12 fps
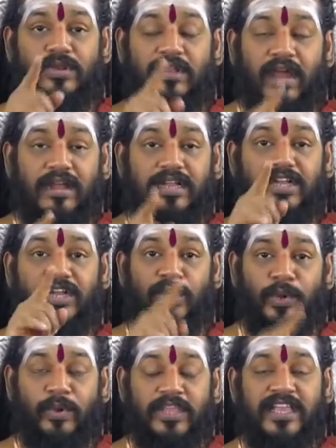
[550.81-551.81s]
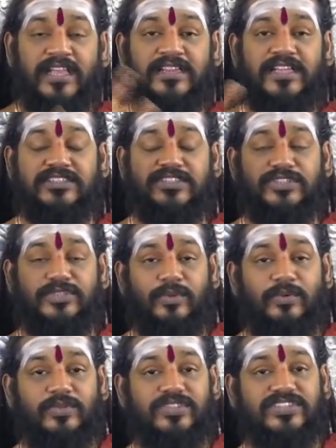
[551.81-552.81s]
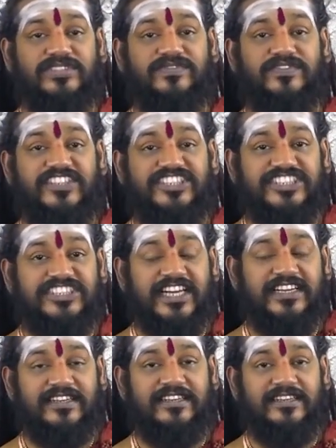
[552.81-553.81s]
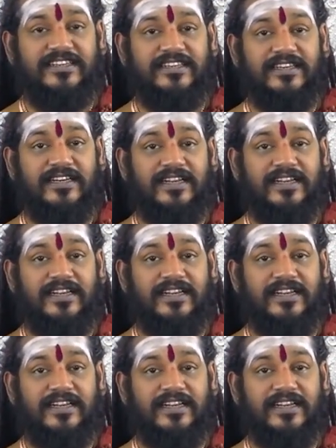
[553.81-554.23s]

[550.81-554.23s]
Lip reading: not knowing the source vision,